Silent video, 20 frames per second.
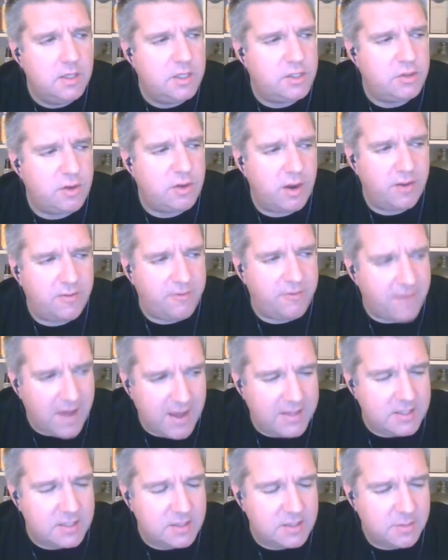just trying to
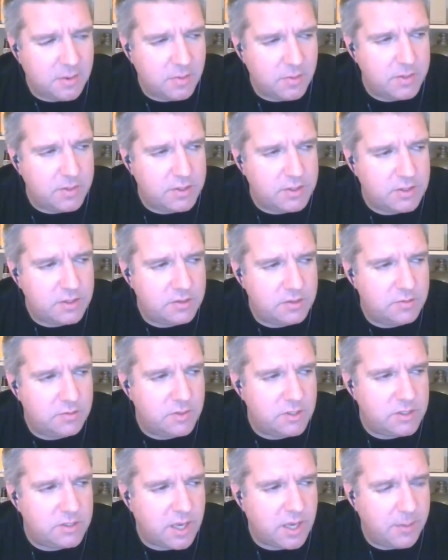find something which
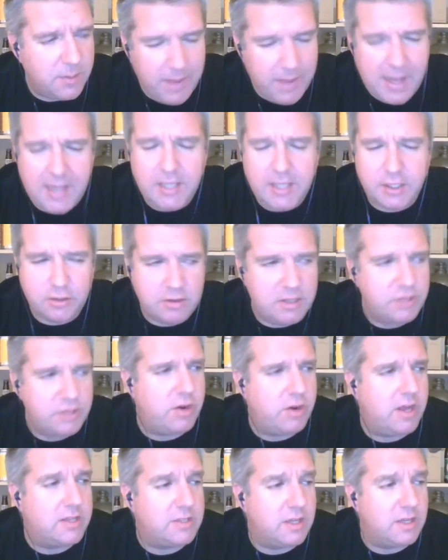which kind of piques your
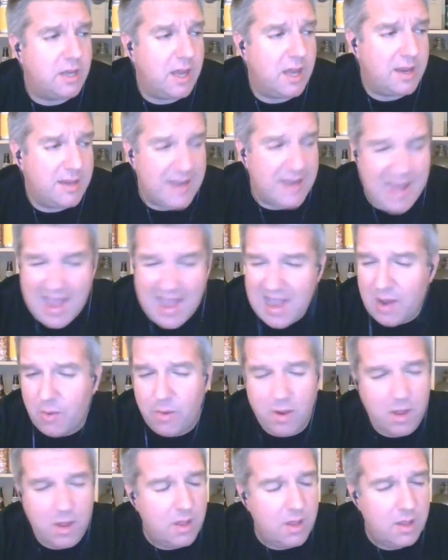interest and like
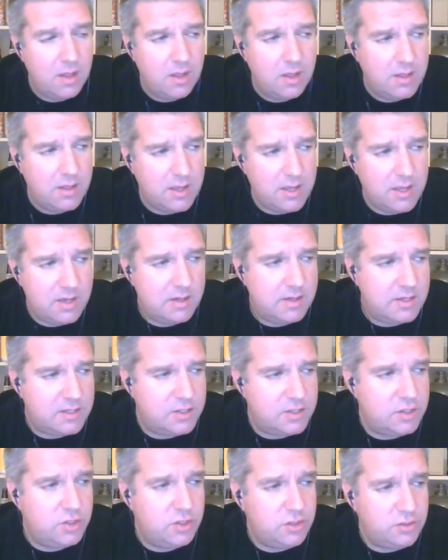now in
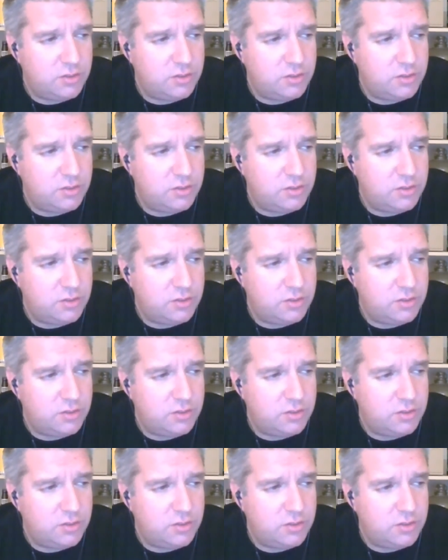this,